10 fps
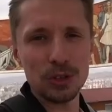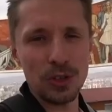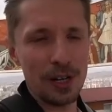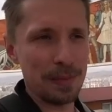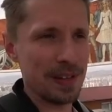
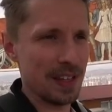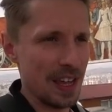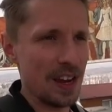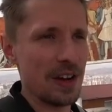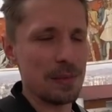trip
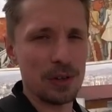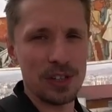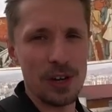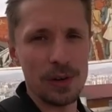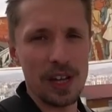here in
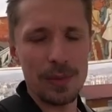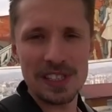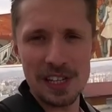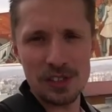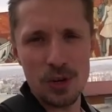Mongolia. We
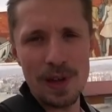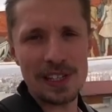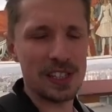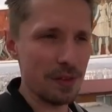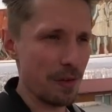said two
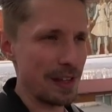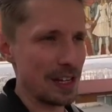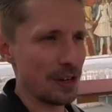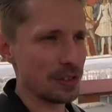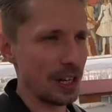weeks in other
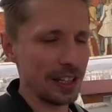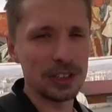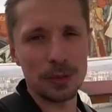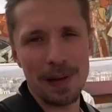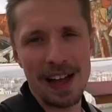videos, like
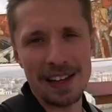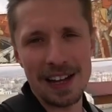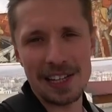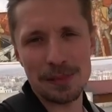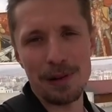in Japan,
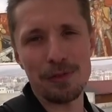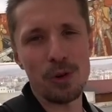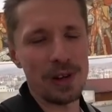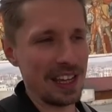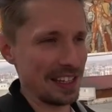lasts about
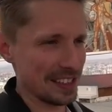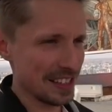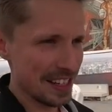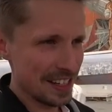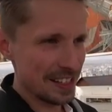four days.
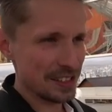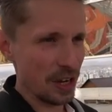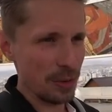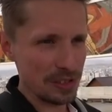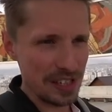
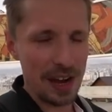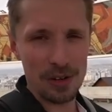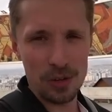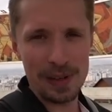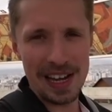So we'll see how
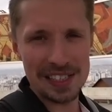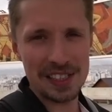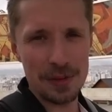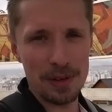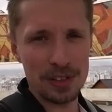long we last
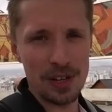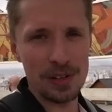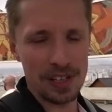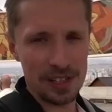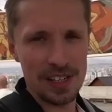here in
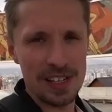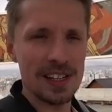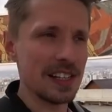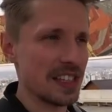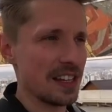Mongolia.
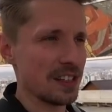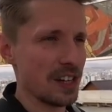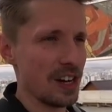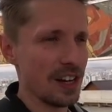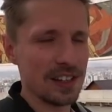Let's get in the
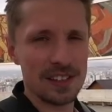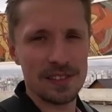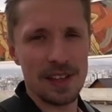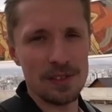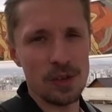car
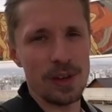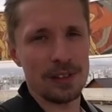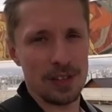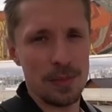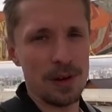and do it.
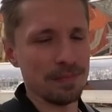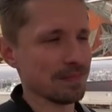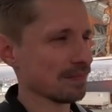Come on.